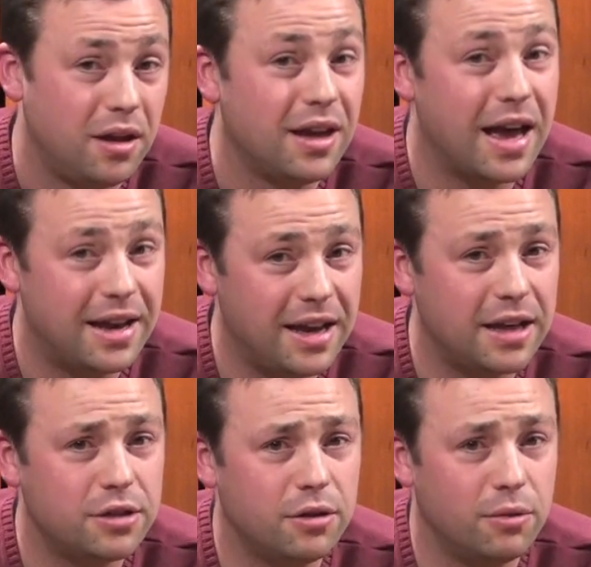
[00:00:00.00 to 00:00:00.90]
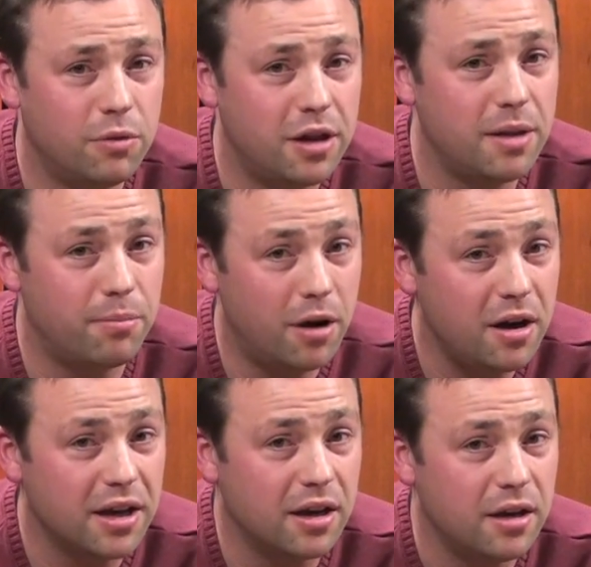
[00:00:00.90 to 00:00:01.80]
you gotta dance with the one that
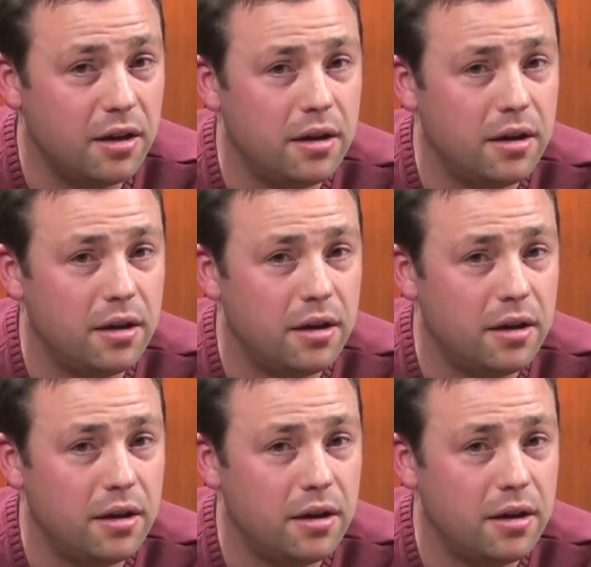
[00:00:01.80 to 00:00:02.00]
brung you.